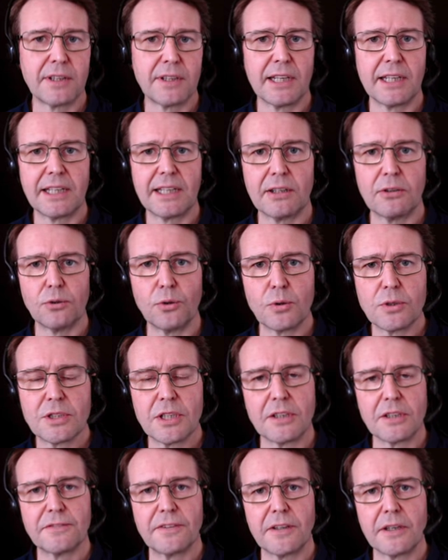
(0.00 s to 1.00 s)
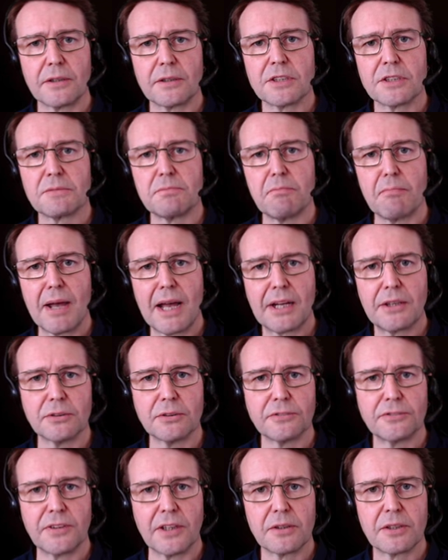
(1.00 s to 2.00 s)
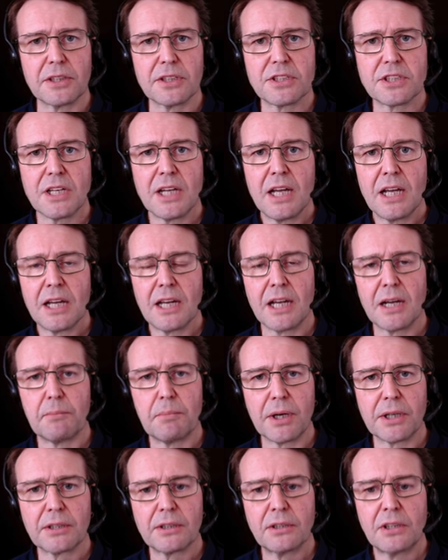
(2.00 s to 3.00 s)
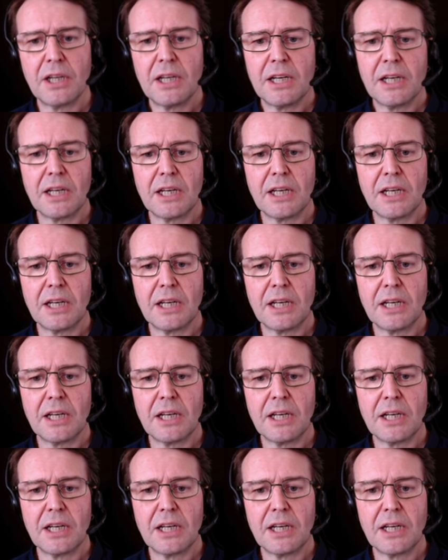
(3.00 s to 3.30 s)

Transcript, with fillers: the auto autofocus manual focus uh, button,